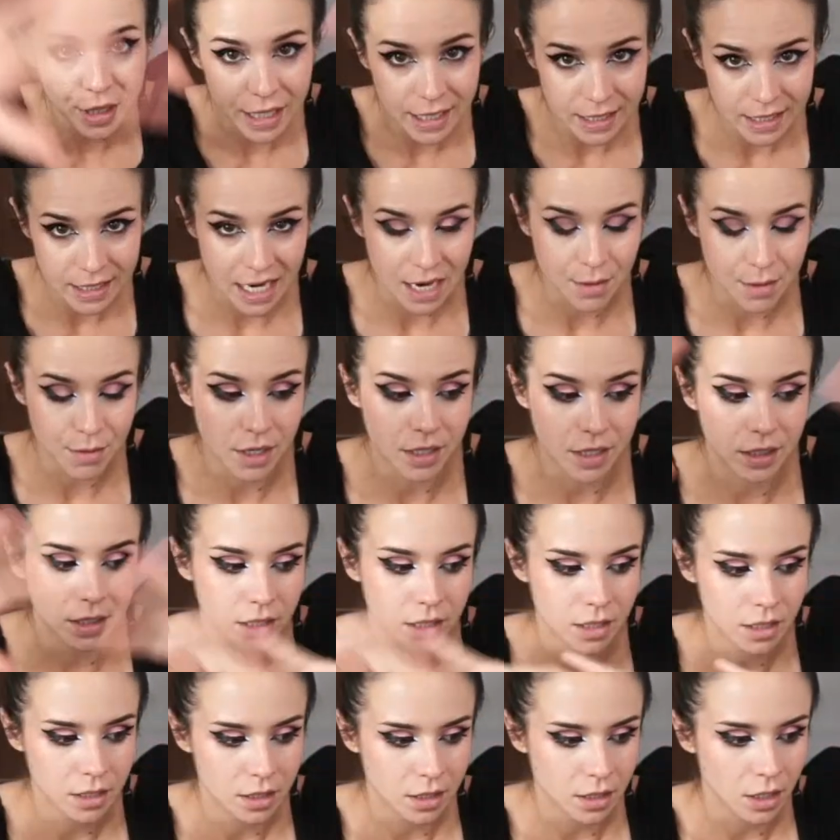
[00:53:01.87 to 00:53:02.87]

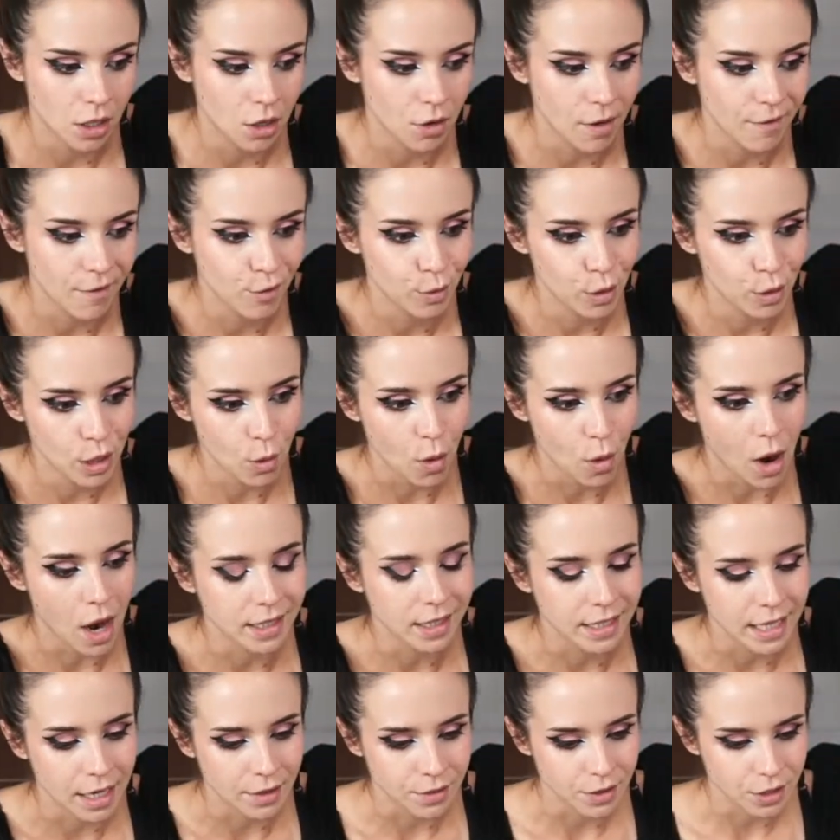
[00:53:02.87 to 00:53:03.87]
statements, everybody walked
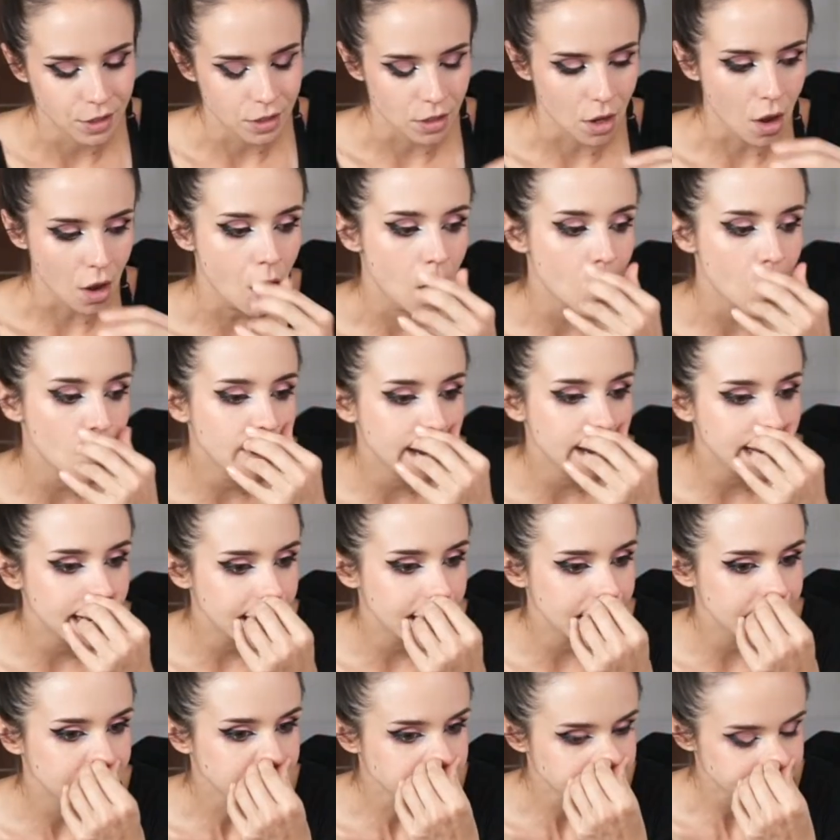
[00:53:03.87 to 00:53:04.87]
out into the
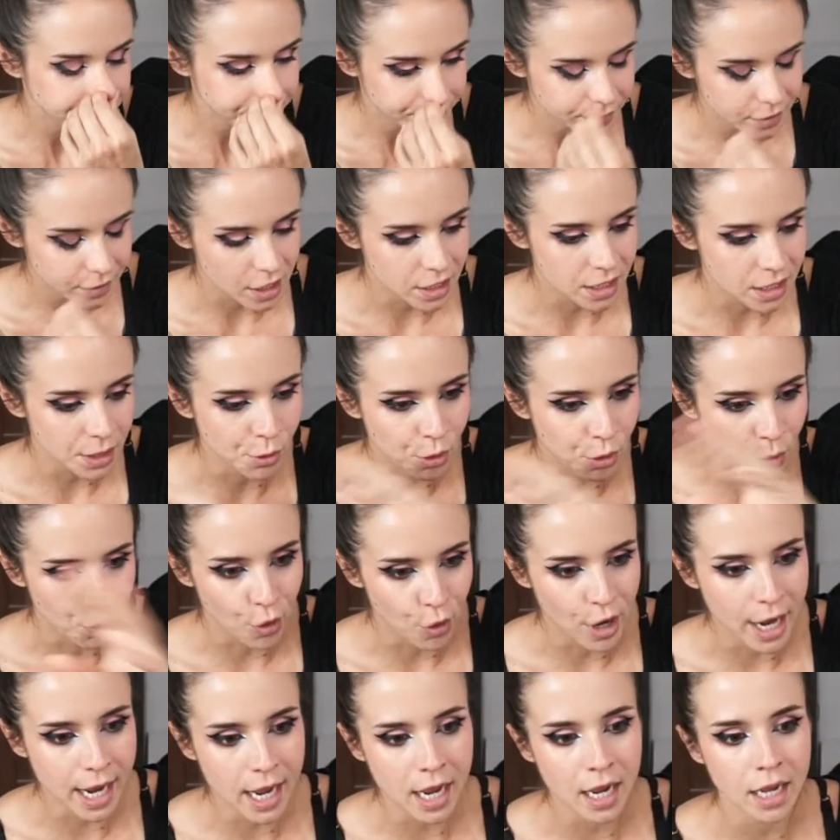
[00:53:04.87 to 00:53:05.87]
hallway because they were
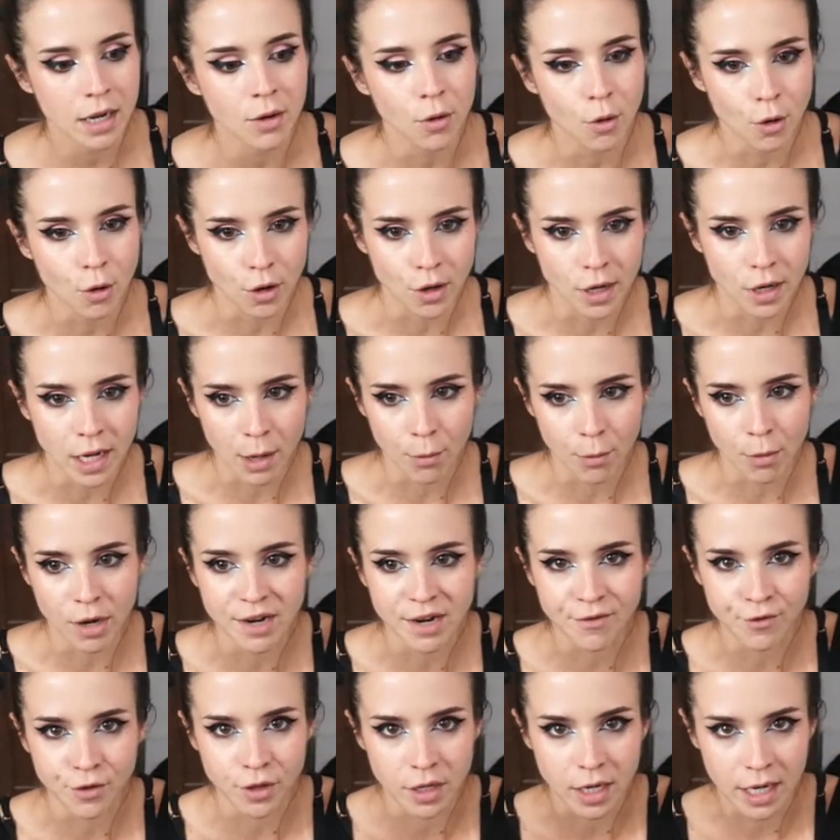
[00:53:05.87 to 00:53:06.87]
breaking in order to get ready
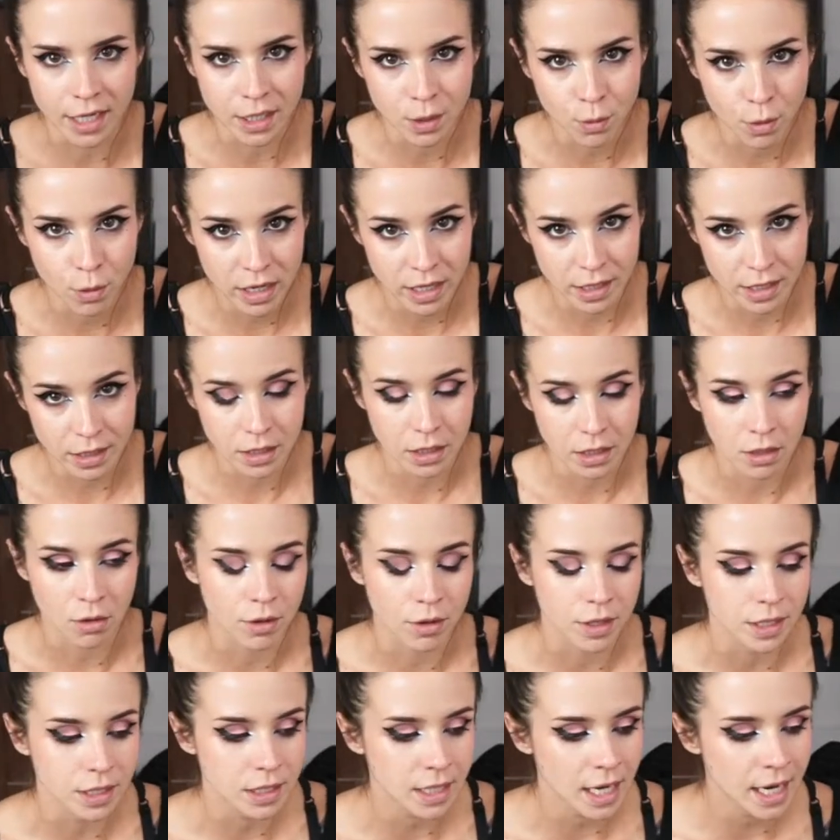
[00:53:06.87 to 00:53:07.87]
for the next witness to go on
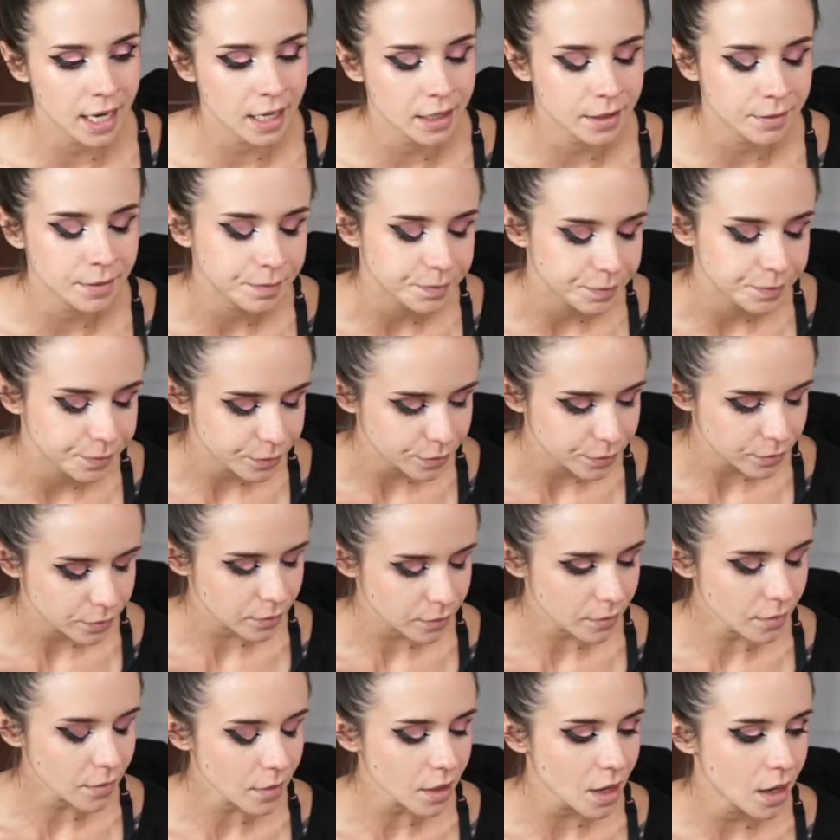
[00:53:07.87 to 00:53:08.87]
the stand.
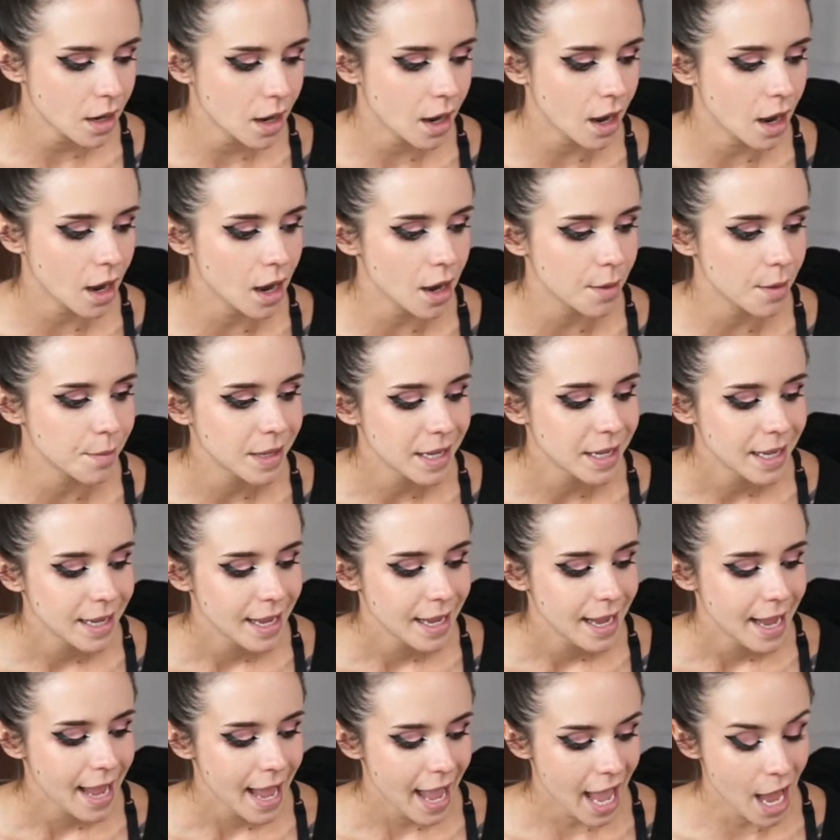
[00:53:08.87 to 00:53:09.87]

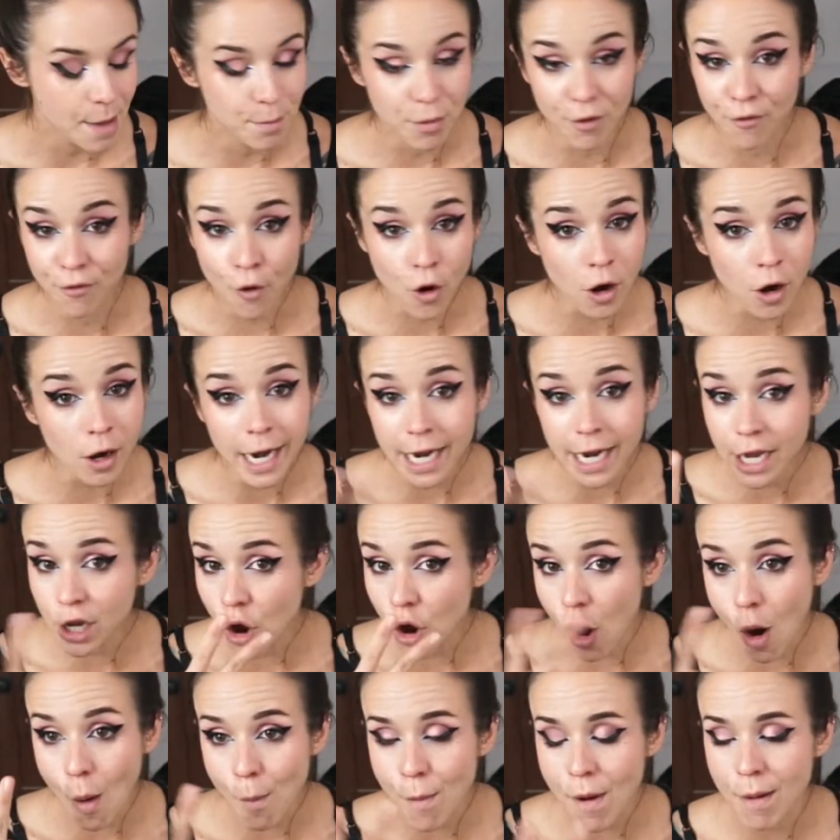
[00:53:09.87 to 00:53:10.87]
And before I could
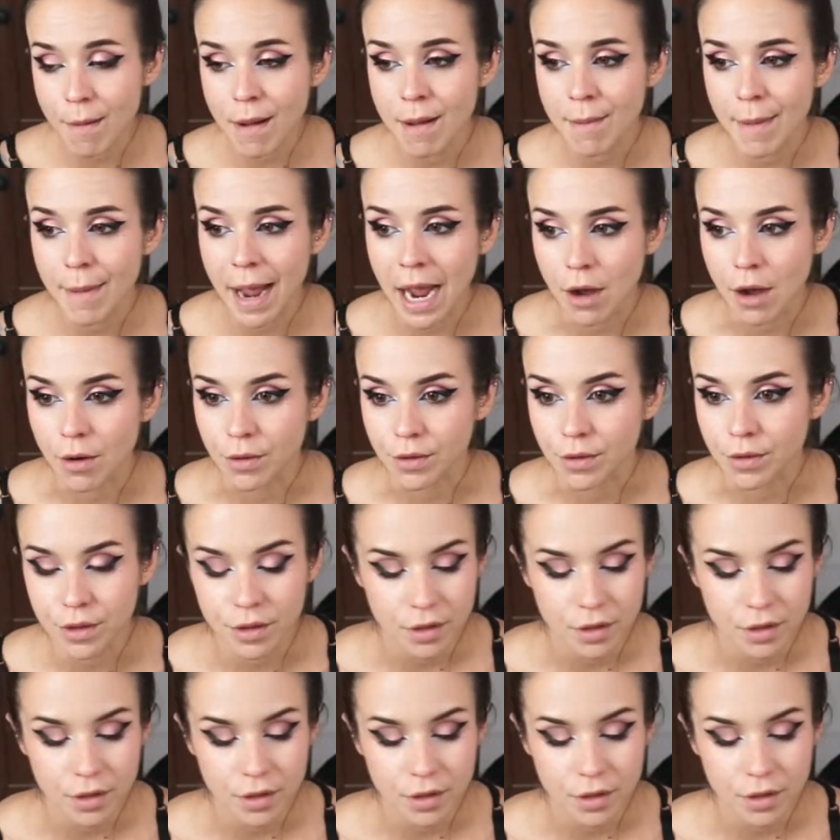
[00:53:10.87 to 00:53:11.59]
open my mouth,